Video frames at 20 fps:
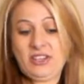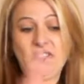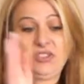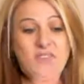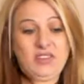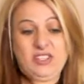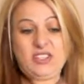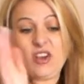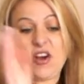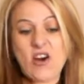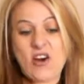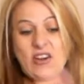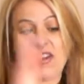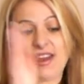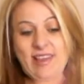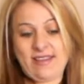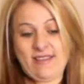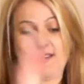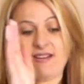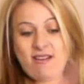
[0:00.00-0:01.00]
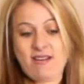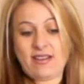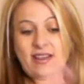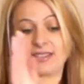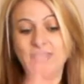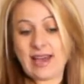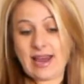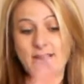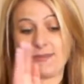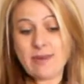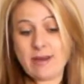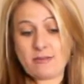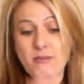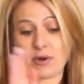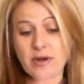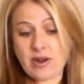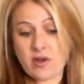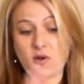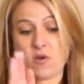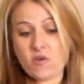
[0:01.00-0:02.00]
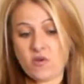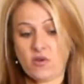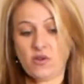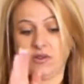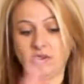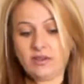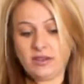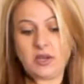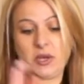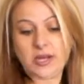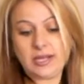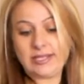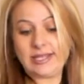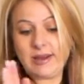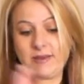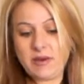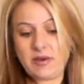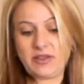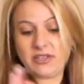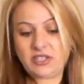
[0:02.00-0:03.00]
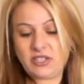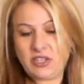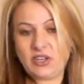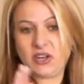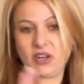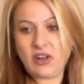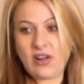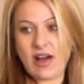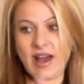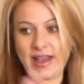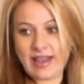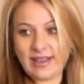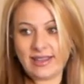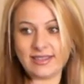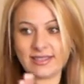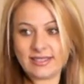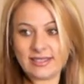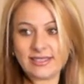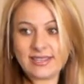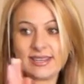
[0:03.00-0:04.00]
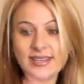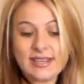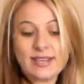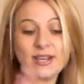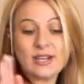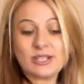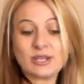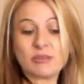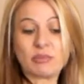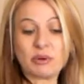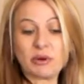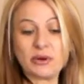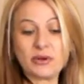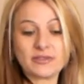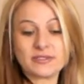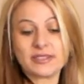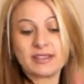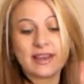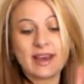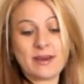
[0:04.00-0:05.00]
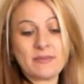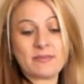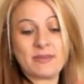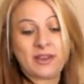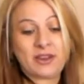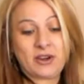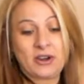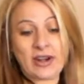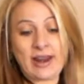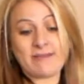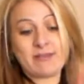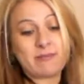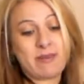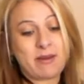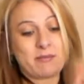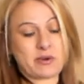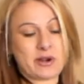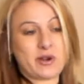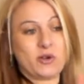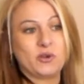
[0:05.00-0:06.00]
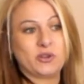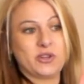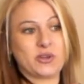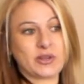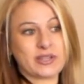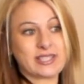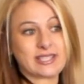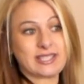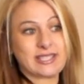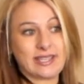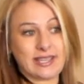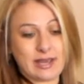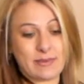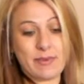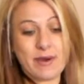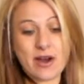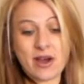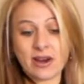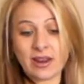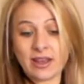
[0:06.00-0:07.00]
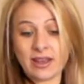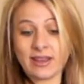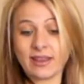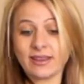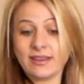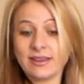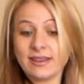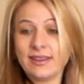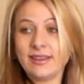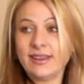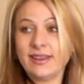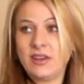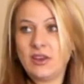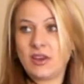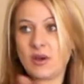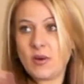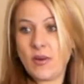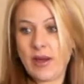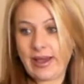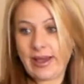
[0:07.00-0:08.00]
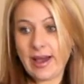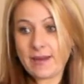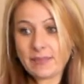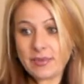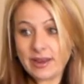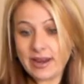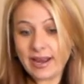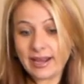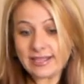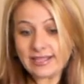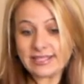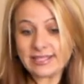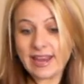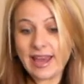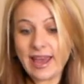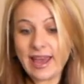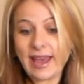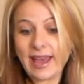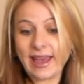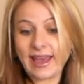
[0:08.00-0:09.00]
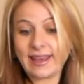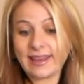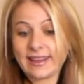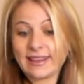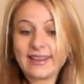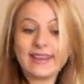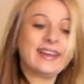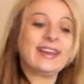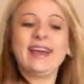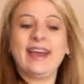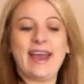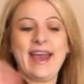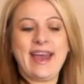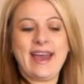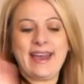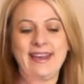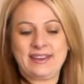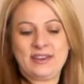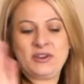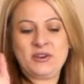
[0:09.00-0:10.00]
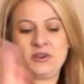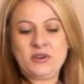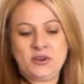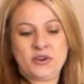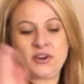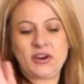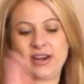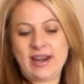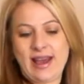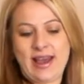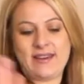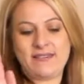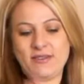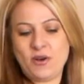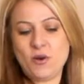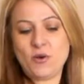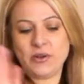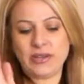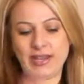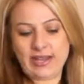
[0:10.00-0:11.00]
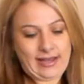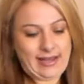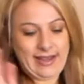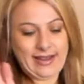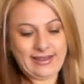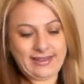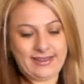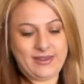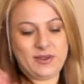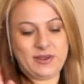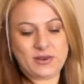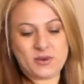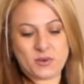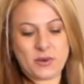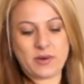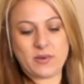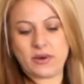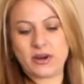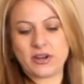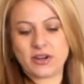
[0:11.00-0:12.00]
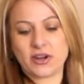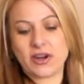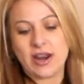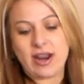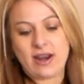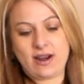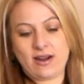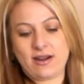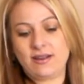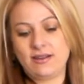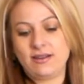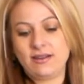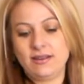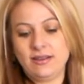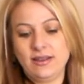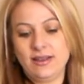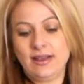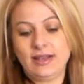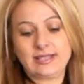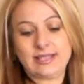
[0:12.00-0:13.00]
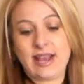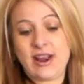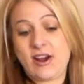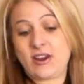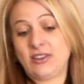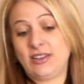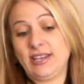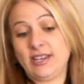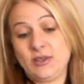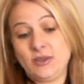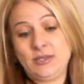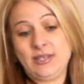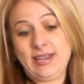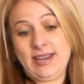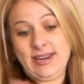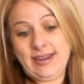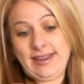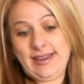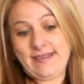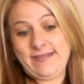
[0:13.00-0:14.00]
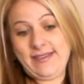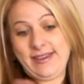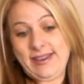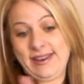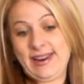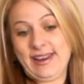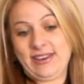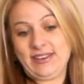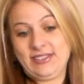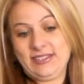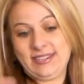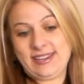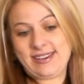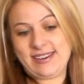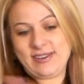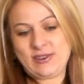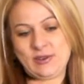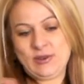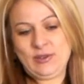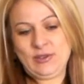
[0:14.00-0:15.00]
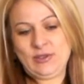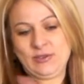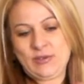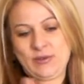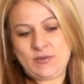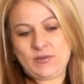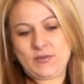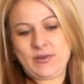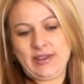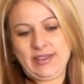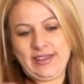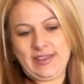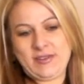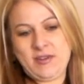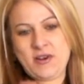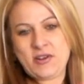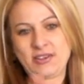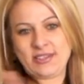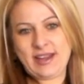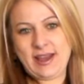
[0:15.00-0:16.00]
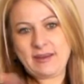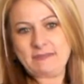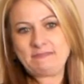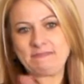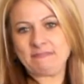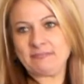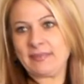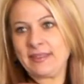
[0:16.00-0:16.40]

Do this all day long. It's got a memory hold. You can demo this to your clients to prove to them that you're going to have a memory hold. You can sleep on it. You can wake up the next day and you're going to have a hold again. You can rework your hair. So I hardly use any of it and I can stand to use this for a really long time.